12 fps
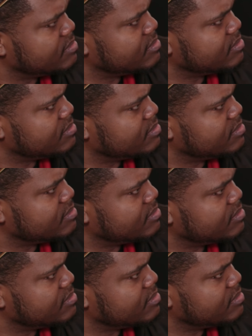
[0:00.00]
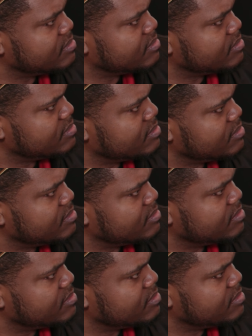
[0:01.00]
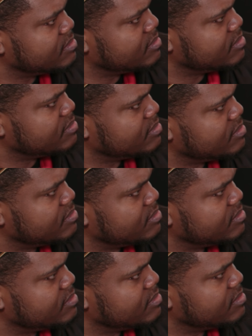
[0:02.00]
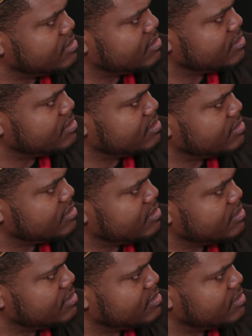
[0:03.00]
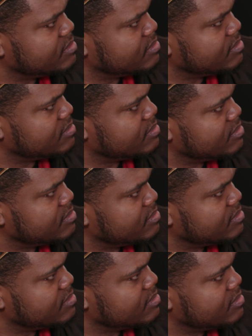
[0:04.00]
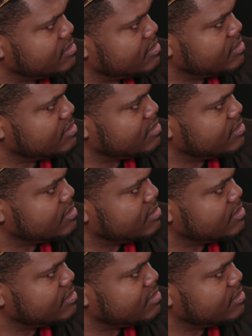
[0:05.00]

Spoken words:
[no speech]